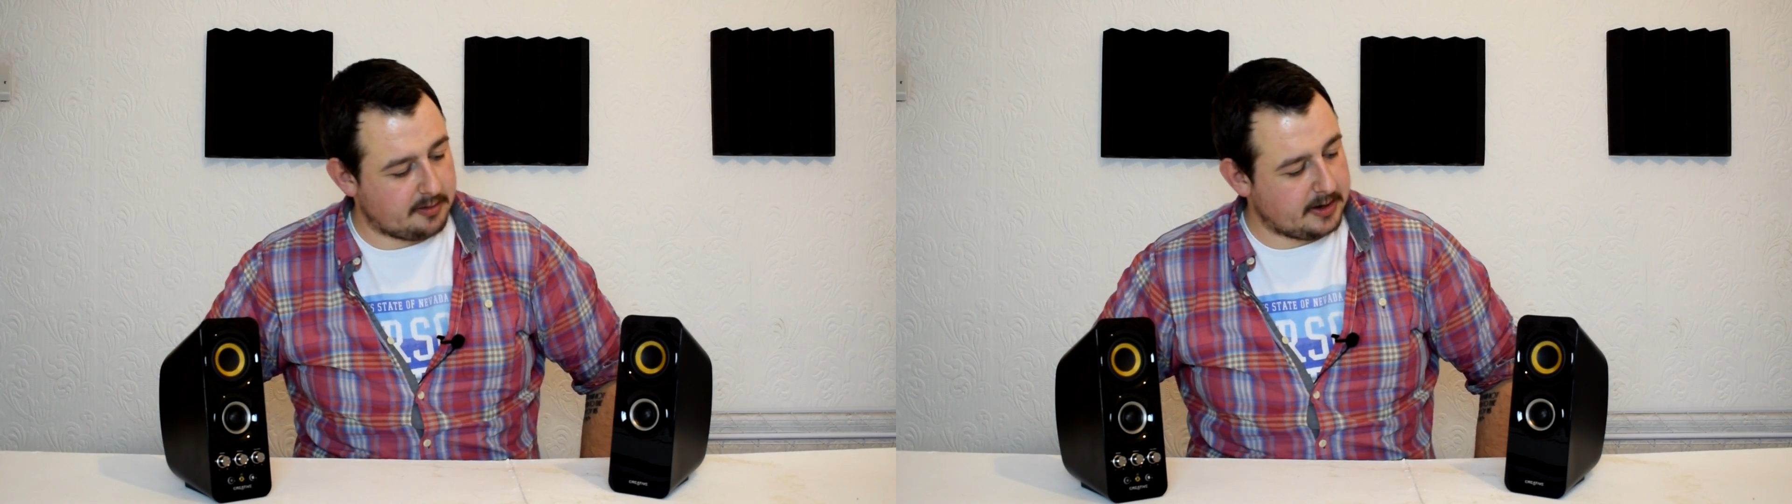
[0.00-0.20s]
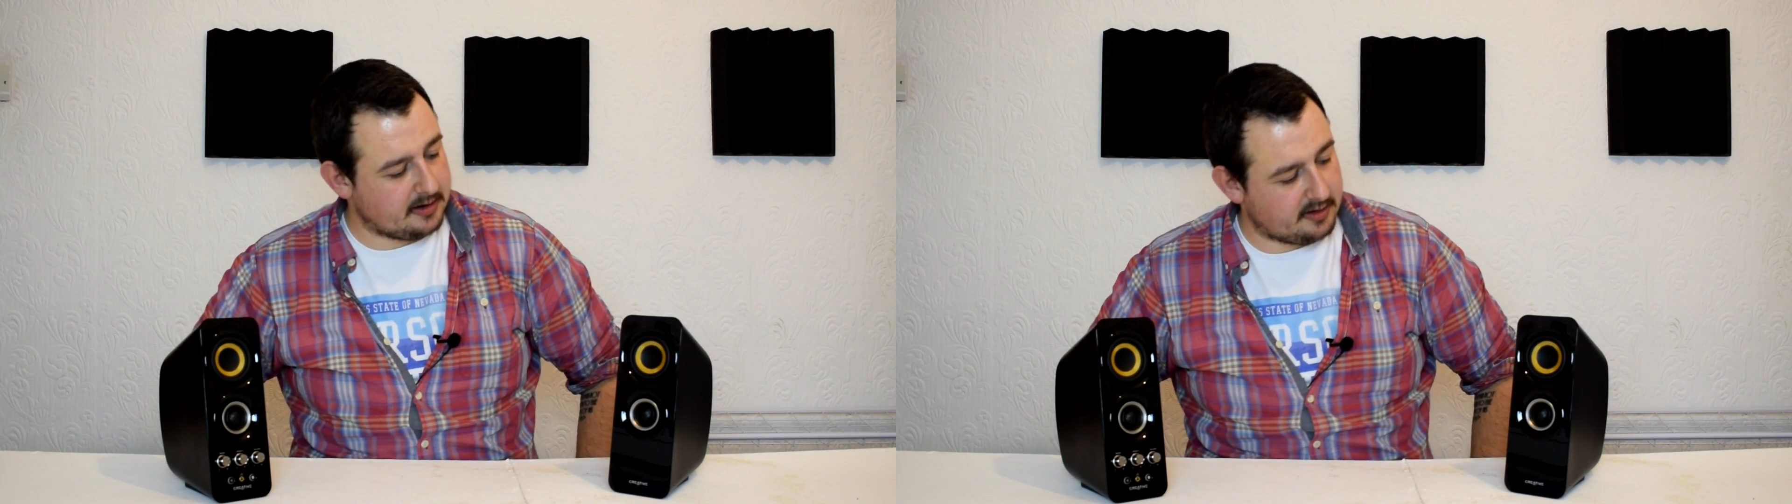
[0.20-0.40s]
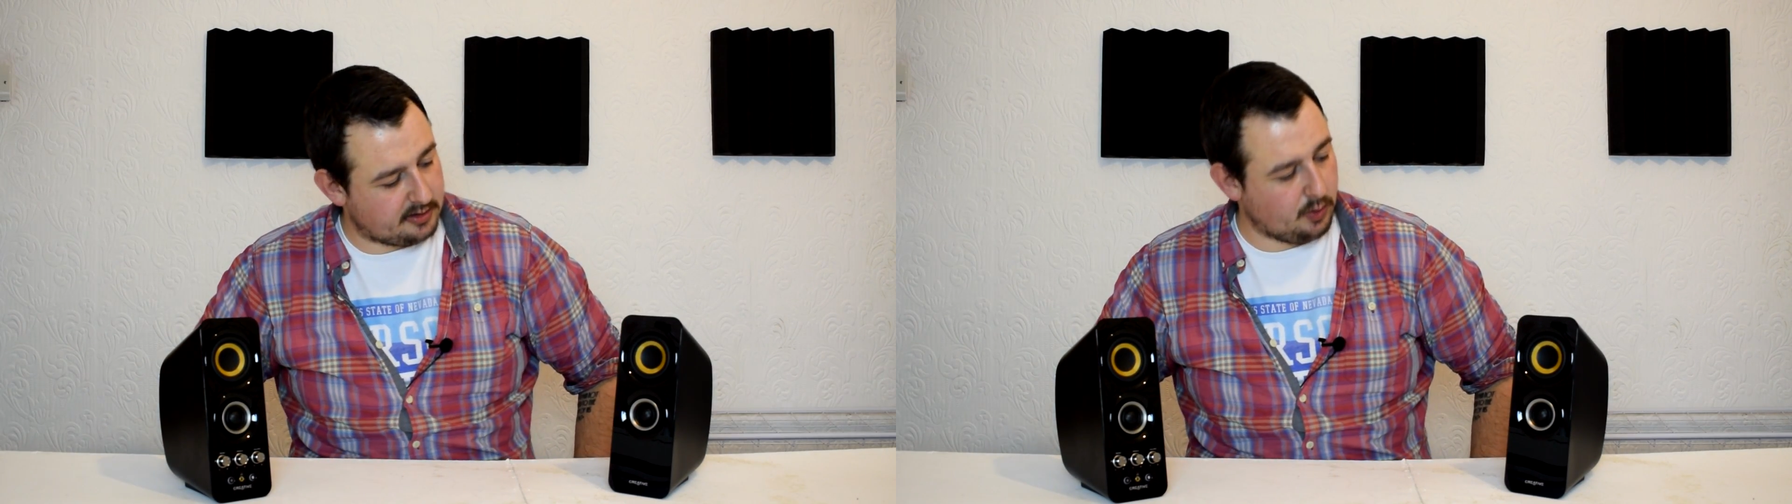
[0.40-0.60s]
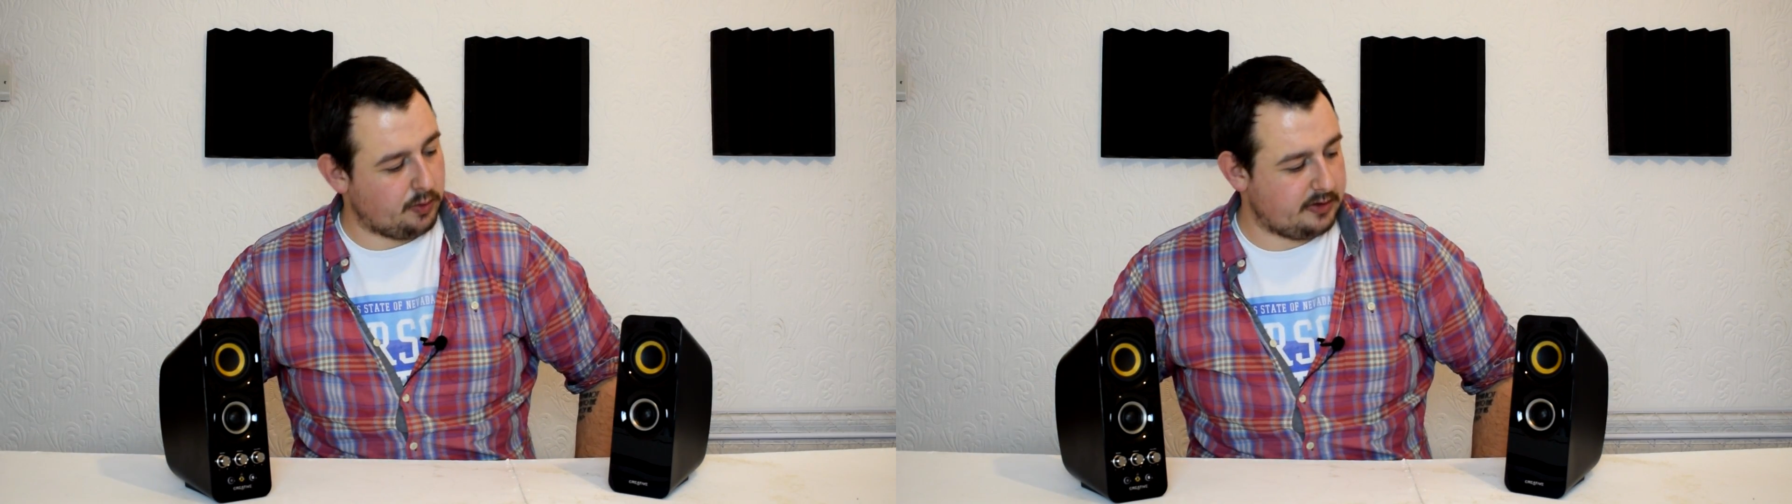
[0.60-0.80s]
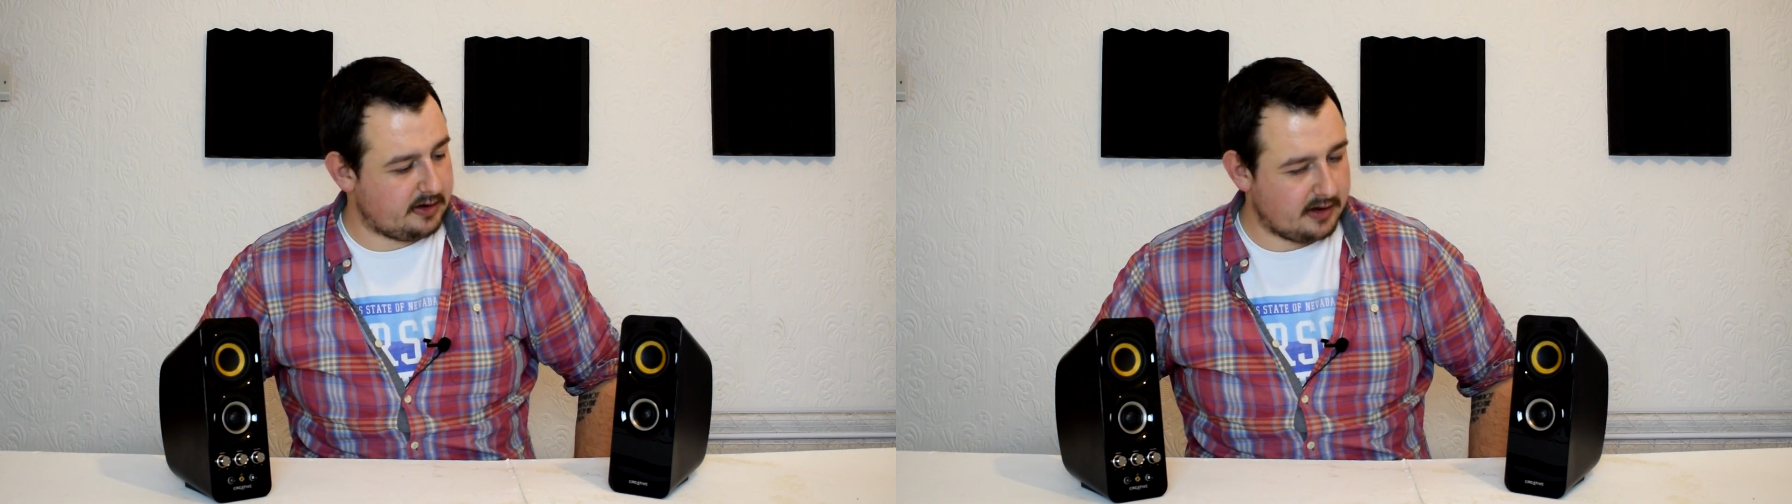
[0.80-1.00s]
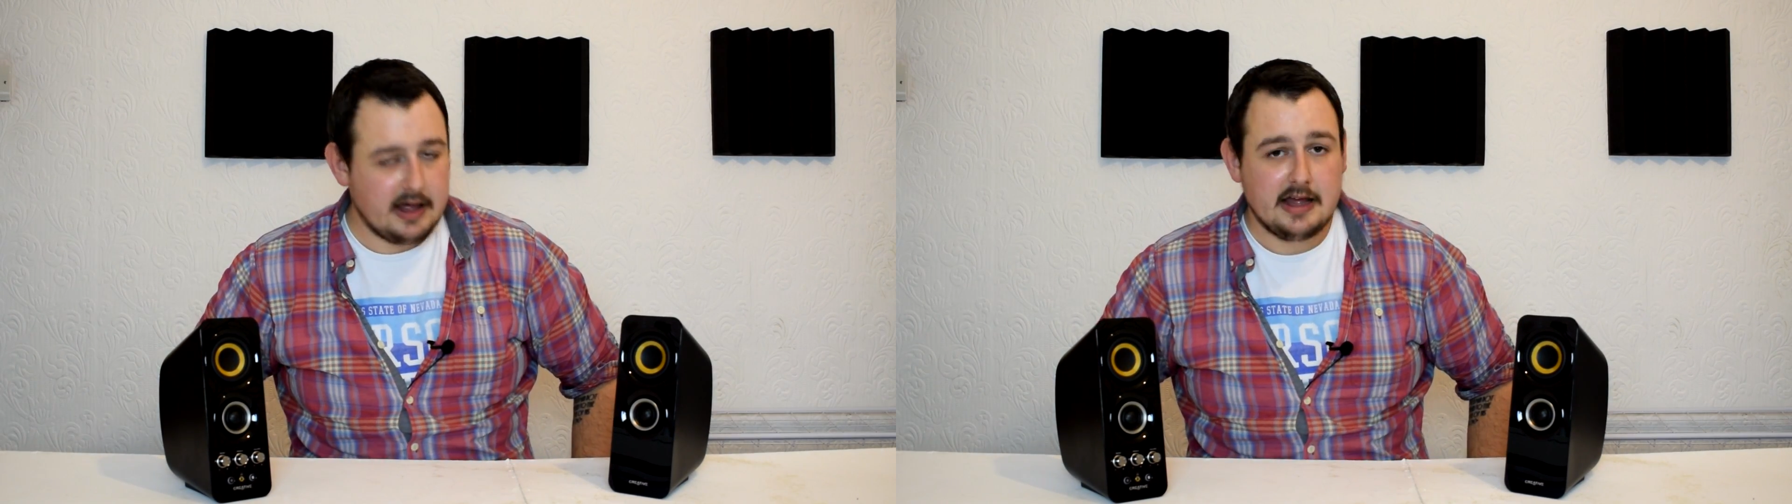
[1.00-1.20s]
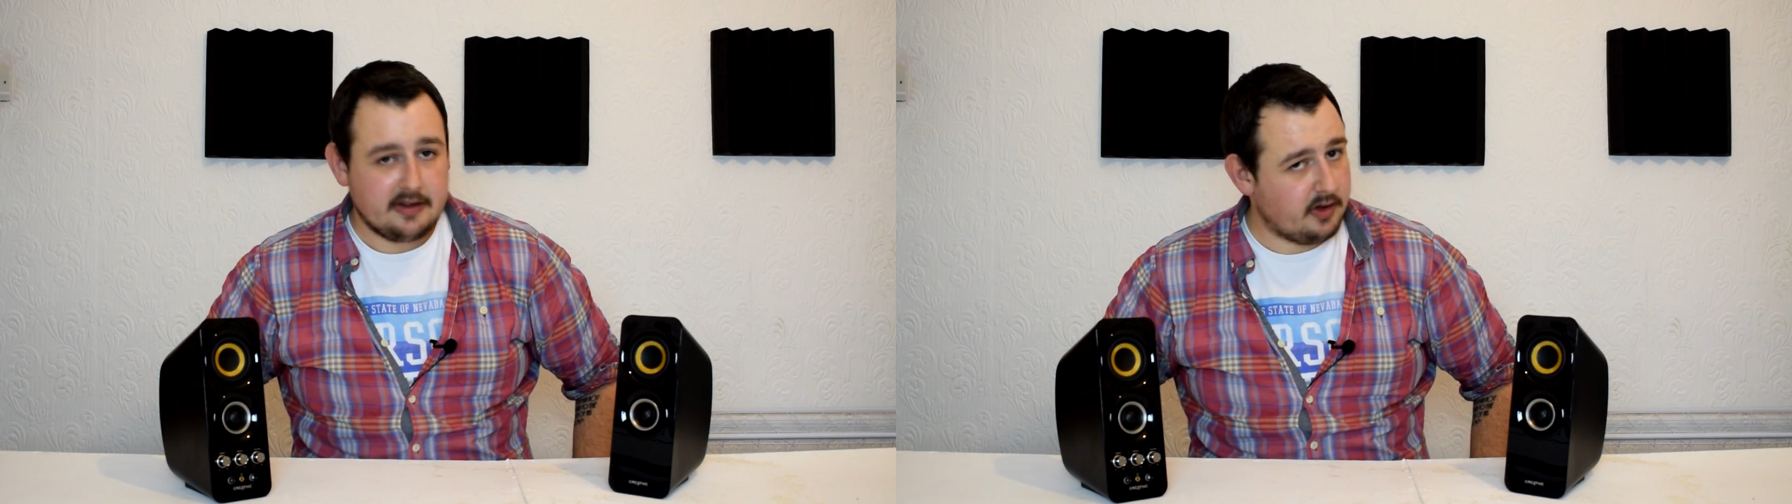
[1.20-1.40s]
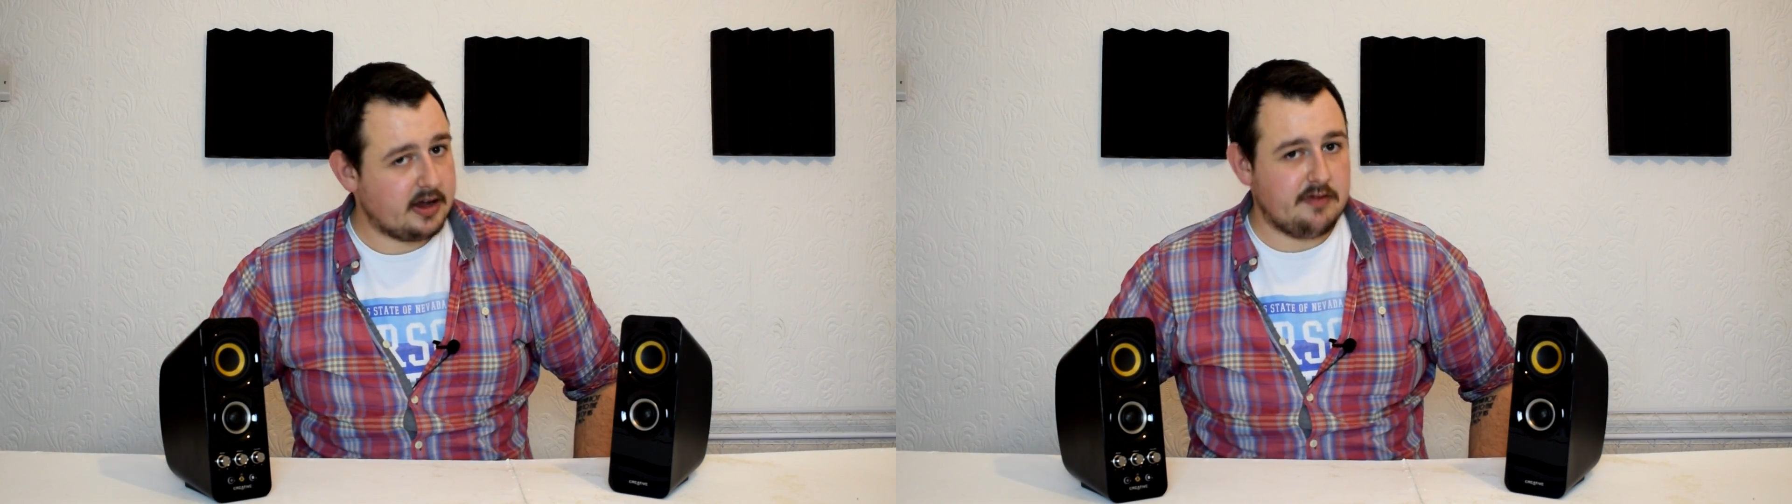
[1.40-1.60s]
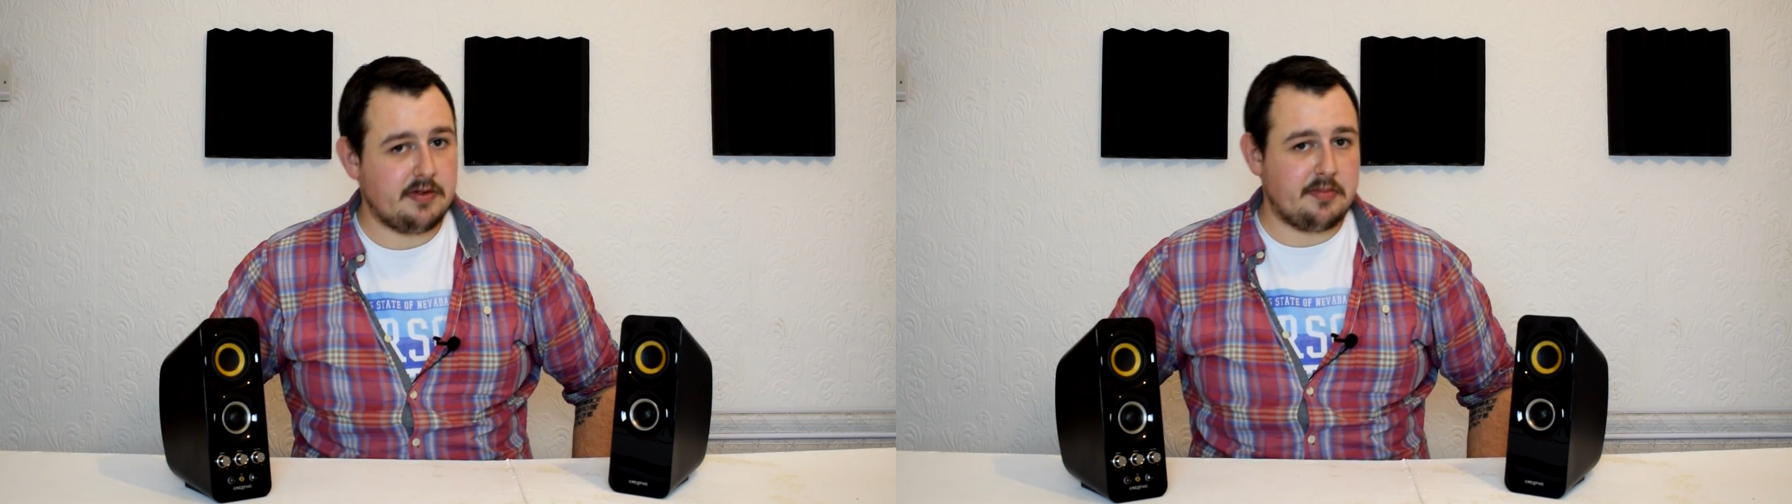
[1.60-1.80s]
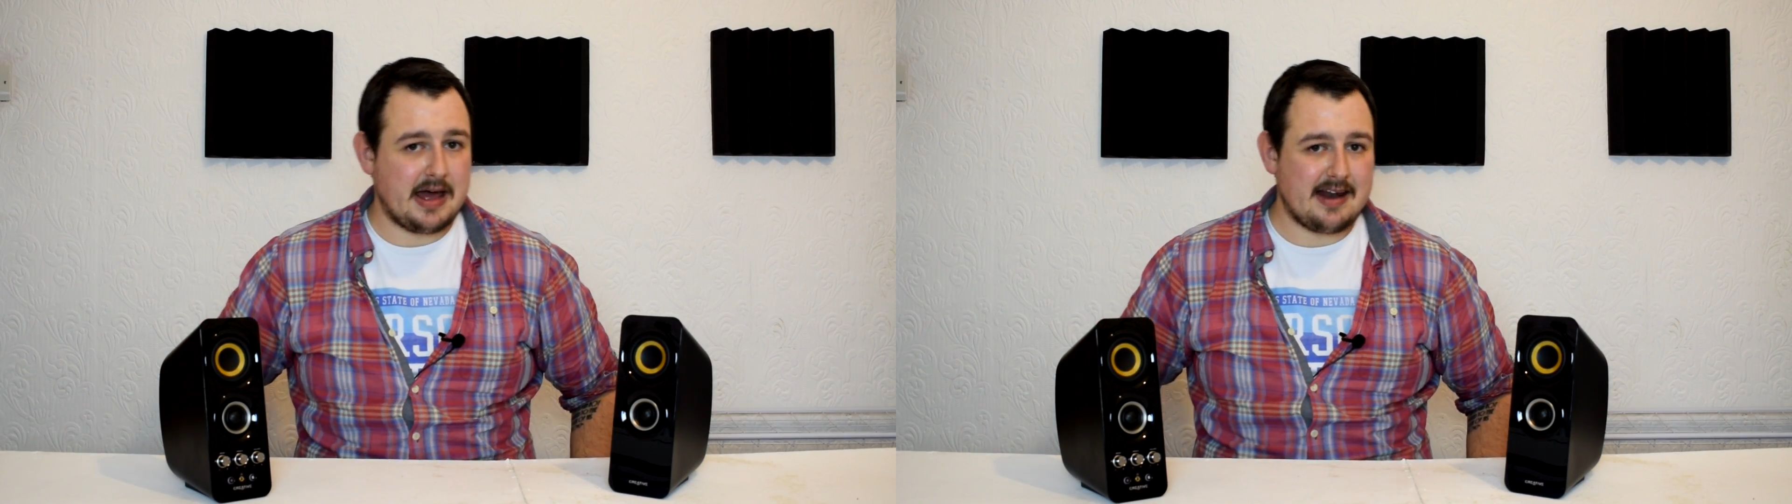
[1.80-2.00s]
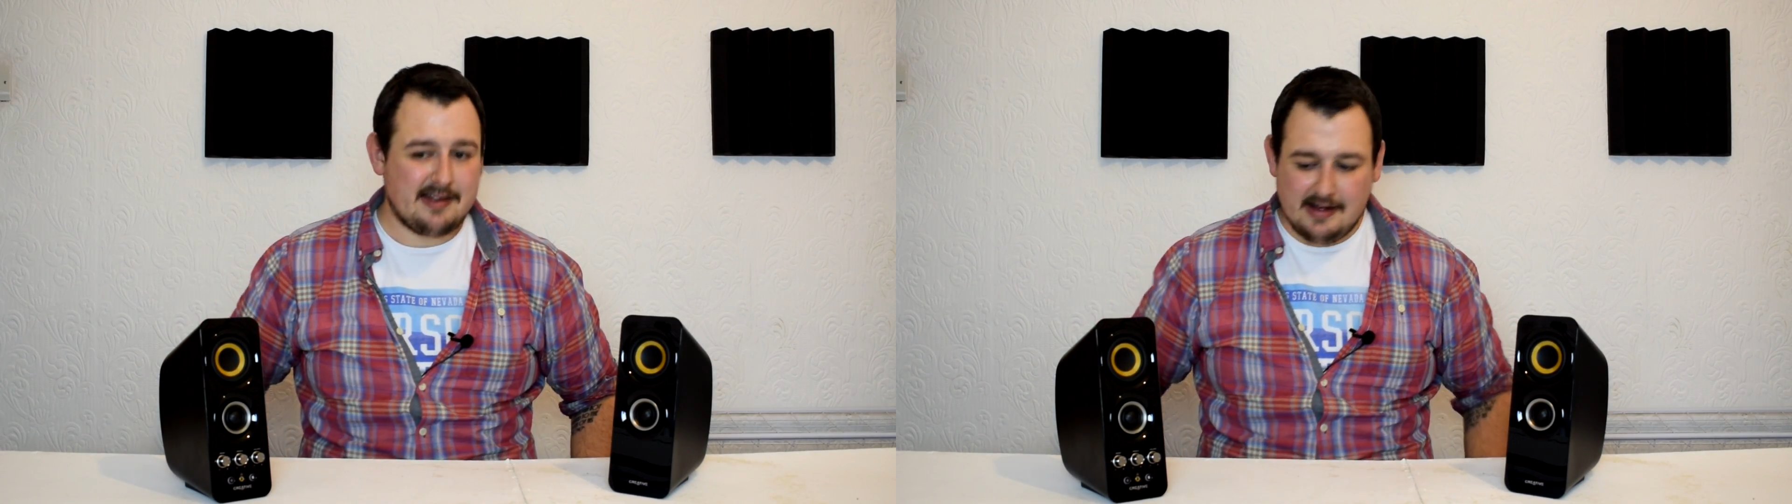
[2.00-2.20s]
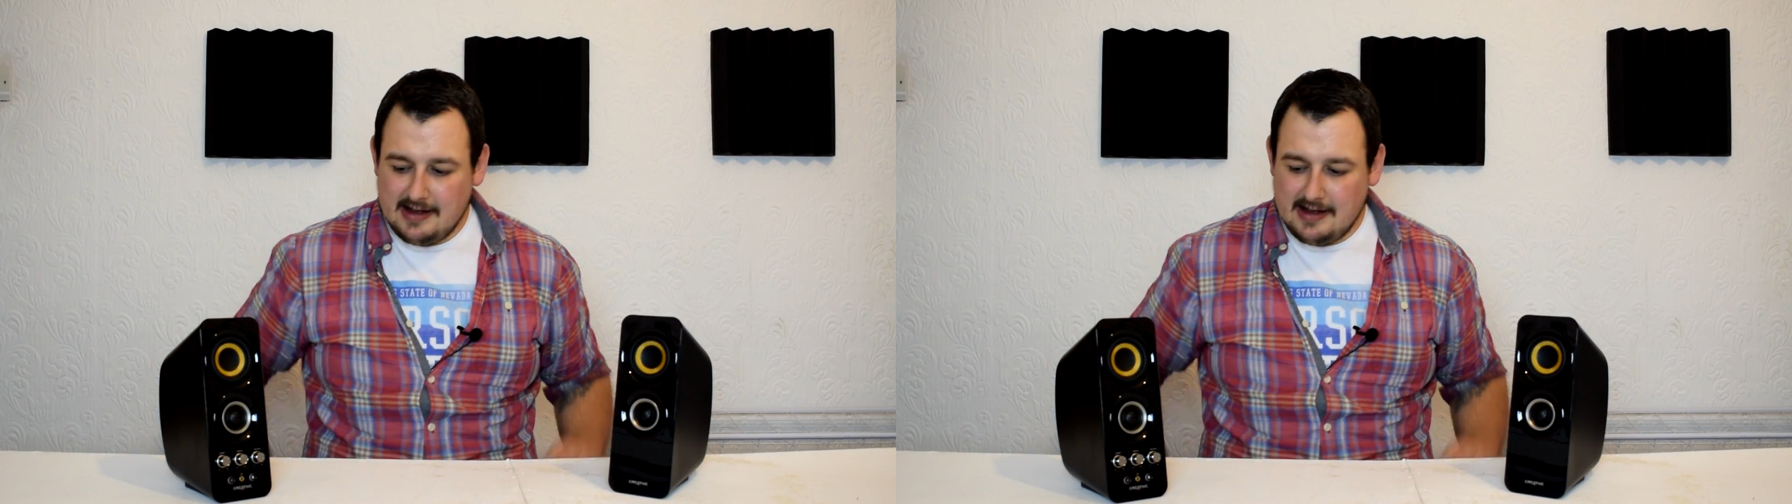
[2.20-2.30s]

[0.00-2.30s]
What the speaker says: a bit distorted. So I'll give them that.